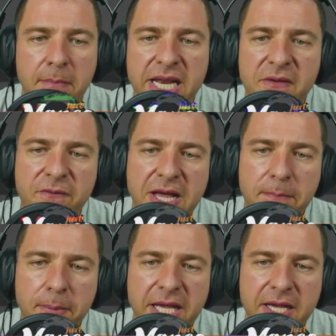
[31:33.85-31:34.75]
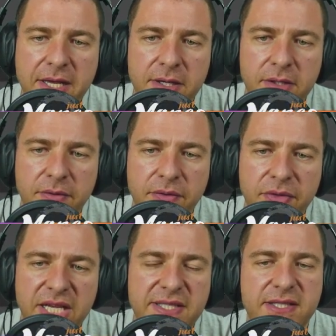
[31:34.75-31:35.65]
But if I pick
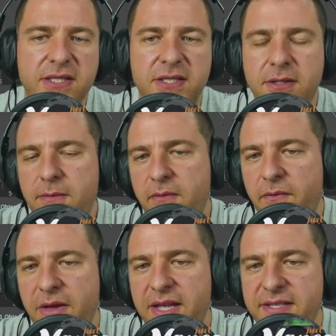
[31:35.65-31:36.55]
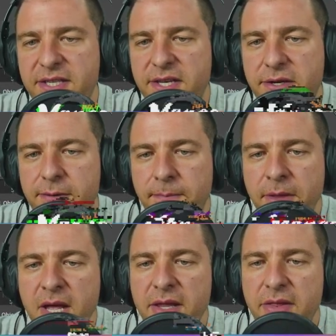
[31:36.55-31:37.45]
this face here
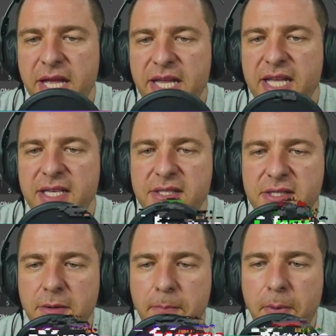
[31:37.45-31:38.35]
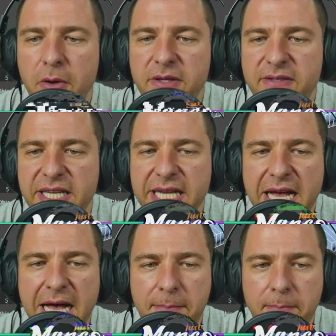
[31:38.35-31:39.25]
that is pointing
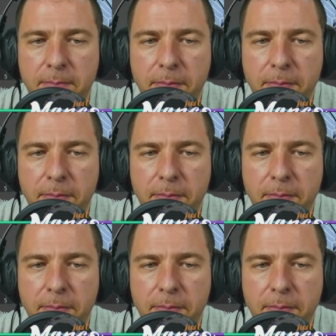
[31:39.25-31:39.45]
up,